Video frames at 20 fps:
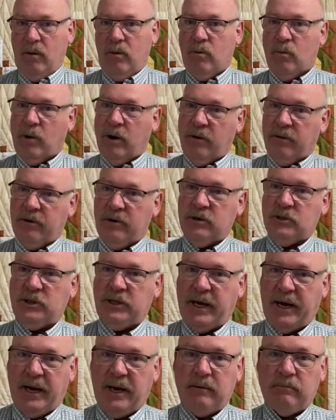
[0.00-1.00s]
While they're
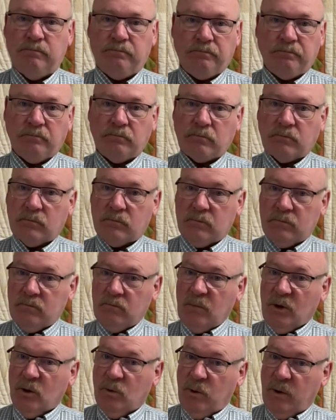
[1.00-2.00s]
saying,
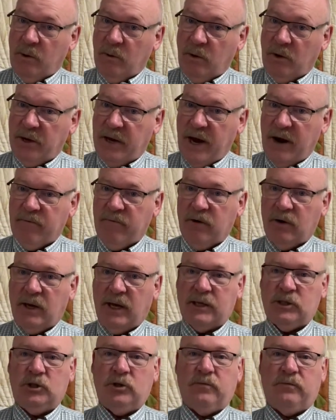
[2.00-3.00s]
We will never
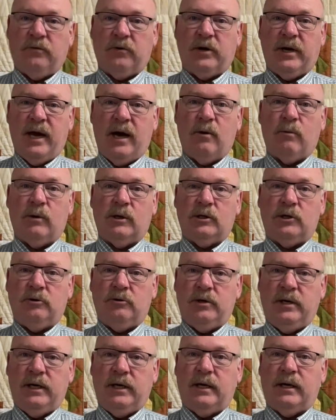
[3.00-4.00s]
let you forget what
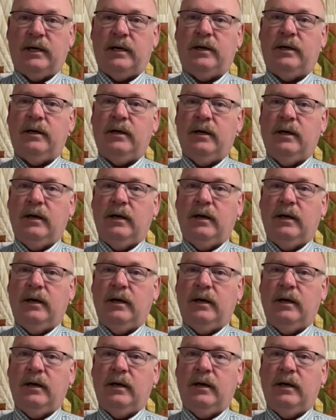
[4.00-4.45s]
you did,